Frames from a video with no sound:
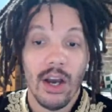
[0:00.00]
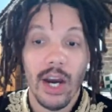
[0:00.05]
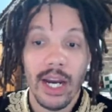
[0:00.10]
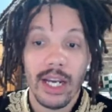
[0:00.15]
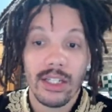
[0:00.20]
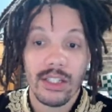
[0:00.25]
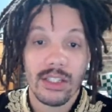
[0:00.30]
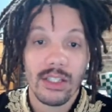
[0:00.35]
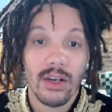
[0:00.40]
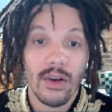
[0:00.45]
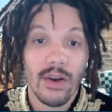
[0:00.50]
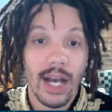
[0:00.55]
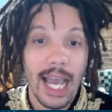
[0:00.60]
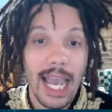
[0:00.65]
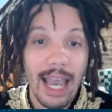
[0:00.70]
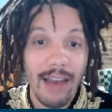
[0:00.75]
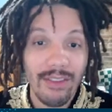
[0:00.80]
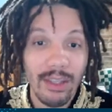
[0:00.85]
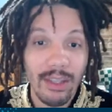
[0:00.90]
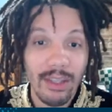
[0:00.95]
all right, so
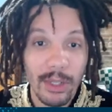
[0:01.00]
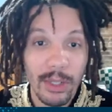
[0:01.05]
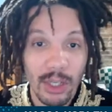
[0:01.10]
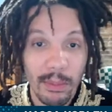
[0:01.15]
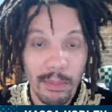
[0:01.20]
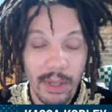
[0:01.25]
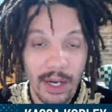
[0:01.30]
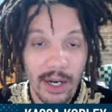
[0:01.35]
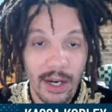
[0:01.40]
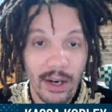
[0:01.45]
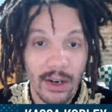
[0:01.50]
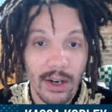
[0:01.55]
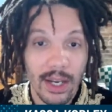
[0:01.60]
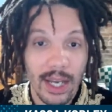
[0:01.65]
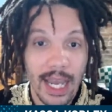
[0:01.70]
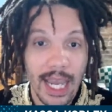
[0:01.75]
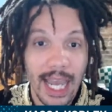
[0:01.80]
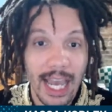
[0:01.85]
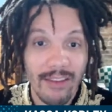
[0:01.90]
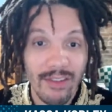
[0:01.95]
I have the bishop
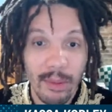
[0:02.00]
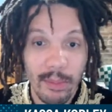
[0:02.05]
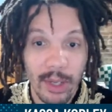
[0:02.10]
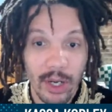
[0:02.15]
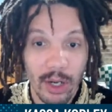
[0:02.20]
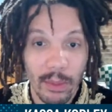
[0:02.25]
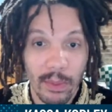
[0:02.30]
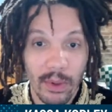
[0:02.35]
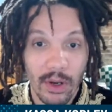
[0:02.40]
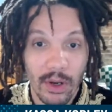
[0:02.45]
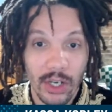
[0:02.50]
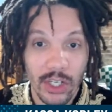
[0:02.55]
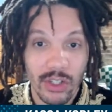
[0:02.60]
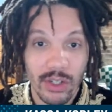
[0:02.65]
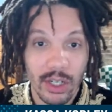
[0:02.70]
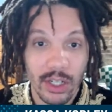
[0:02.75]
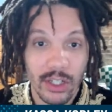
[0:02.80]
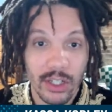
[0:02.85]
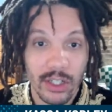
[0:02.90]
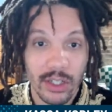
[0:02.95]
pair. I have a better pawn
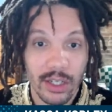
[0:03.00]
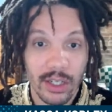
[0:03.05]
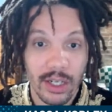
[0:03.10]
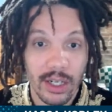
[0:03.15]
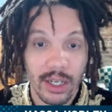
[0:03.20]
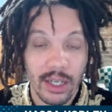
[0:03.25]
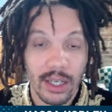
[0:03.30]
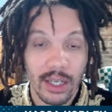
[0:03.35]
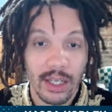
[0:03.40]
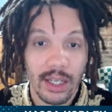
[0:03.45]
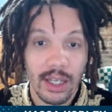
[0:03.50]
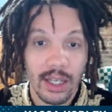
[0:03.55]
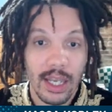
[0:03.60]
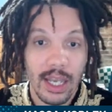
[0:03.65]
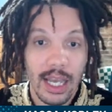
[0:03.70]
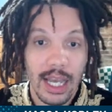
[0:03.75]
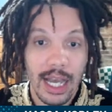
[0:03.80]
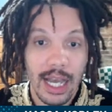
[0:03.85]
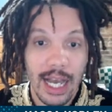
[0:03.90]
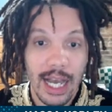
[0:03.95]
structure.
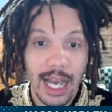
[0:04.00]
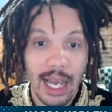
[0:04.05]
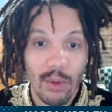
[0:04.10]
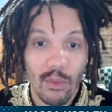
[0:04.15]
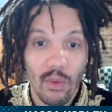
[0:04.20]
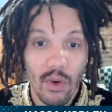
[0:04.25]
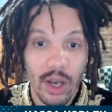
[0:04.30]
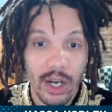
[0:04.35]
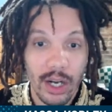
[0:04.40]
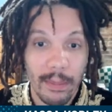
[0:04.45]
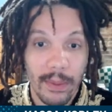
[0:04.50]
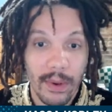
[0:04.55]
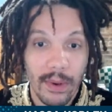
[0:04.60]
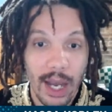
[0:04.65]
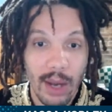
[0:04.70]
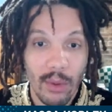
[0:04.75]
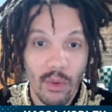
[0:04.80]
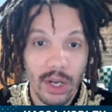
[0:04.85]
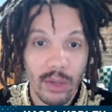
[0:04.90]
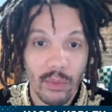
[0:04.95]
I want
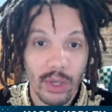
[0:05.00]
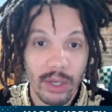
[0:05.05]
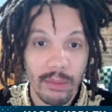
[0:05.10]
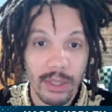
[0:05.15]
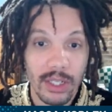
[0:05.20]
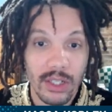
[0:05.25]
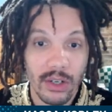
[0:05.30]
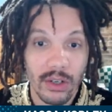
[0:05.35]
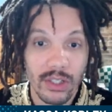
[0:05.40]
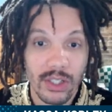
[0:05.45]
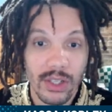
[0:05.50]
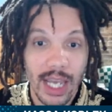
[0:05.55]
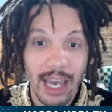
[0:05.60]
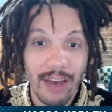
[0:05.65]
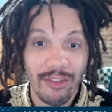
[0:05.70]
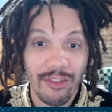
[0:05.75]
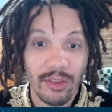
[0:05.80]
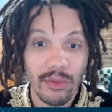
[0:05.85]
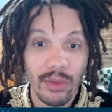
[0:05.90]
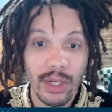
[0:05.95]
to win material. So
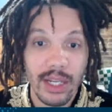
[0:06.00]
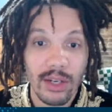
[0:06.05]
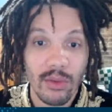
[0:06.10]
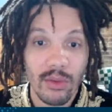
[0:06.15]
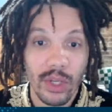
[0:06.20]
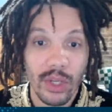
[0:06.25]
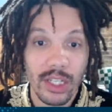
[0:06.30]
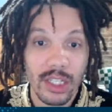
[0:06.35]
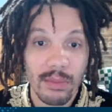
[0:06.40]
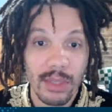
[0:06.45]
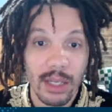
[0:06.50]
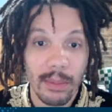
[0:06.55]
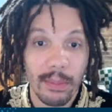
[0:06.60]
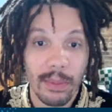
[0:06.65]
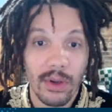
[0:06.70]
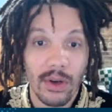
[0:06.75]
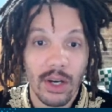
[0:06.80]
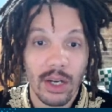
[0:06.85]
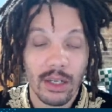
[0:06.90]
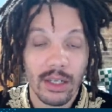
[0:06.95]
f3 wins me a
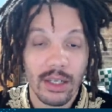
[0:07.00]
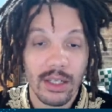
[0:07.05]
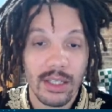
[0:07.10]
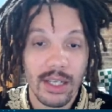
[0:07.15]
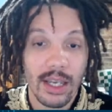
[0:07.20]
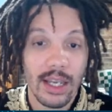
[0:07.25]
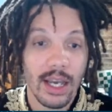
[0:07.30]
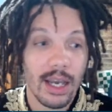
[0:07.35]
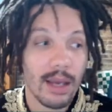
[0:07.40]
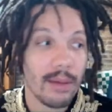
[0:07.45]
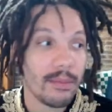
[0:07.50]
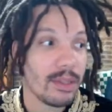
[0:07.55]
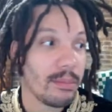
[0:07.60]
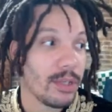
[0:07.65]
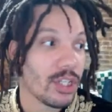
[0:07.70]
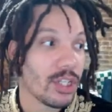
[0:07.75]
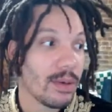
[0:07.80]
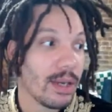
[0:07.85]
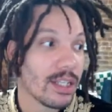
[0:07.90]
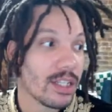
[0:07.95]
pawn because the
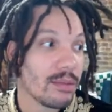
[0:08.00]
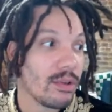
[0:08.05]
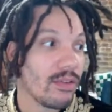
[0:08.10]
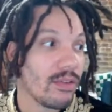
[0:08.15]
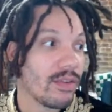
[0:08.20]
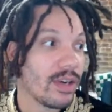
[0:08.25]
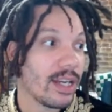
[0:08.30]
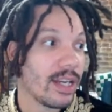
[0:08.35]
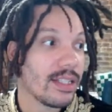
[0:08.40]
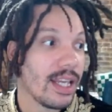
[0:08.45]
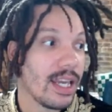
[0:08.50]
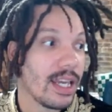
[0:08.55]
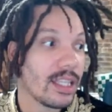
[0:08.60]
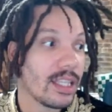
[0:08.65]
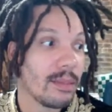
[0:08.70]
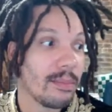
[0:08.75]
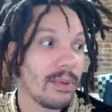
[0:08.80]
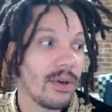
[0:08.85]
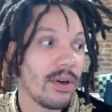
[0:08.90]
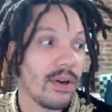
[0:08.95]
bishop has to move and I
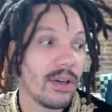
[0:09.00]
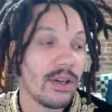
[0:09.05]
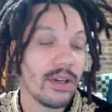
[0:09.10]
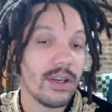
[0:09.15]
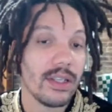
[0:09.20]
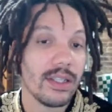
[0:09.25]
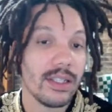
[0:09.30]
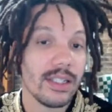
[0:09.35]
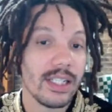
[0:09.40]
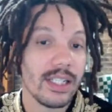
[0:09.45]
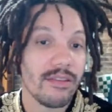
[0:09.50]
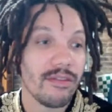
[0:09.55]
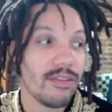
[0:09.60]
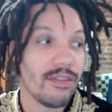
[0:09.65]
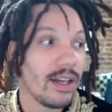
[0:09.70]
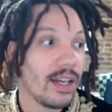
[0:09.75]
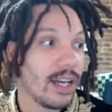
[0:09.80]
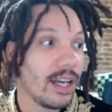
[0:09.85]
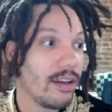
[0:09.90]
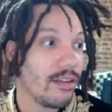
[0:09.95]
take the pawn on
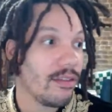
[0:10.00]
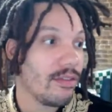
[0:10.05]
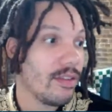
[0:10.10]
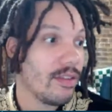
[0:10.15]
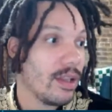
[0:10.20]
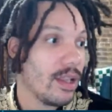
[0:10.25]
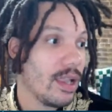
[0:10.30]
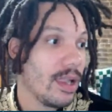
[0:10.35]
d5.